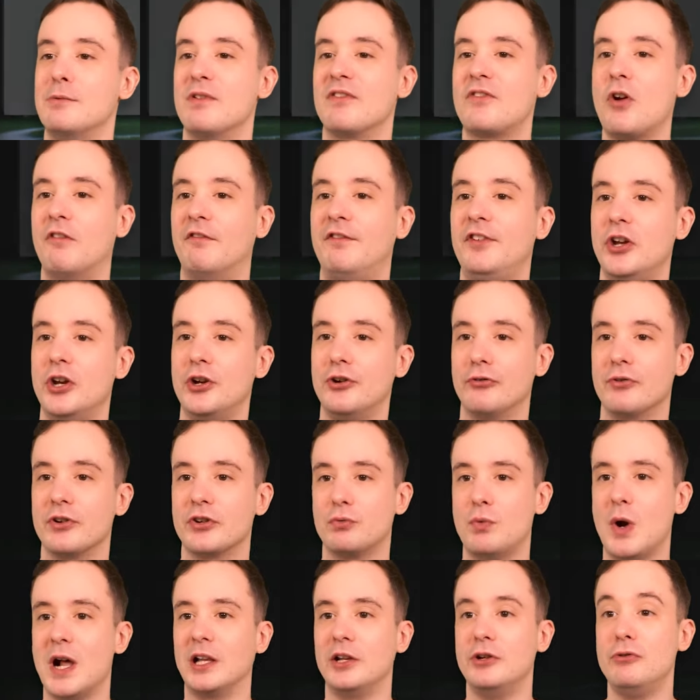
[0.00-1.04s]
we've got Werner
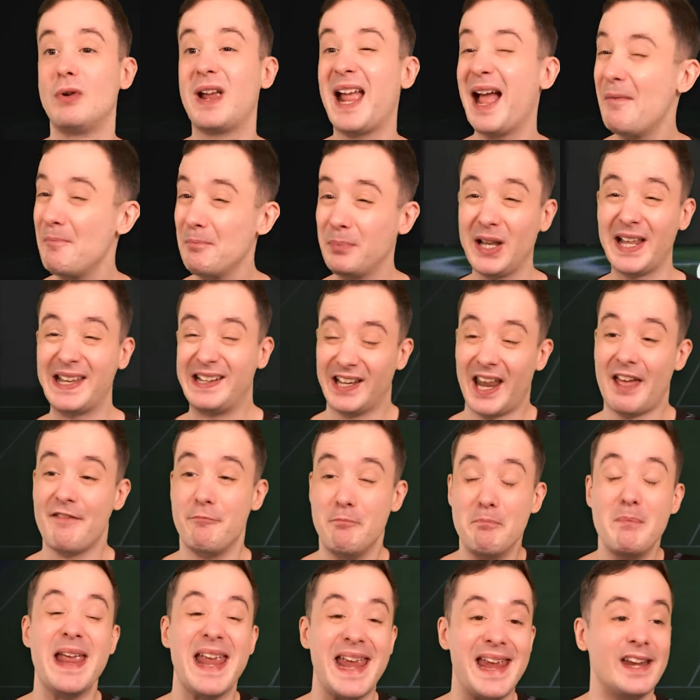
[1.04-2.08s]
as well, who can play left
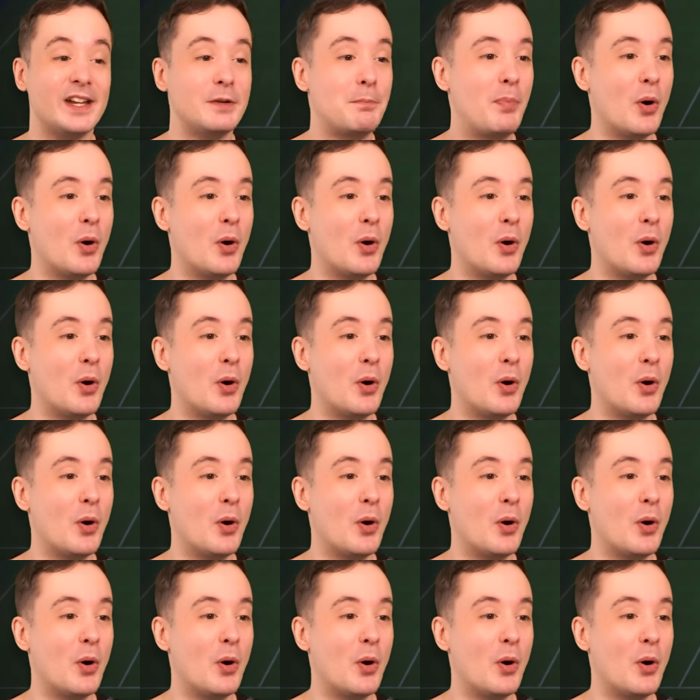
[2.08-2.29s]
mid,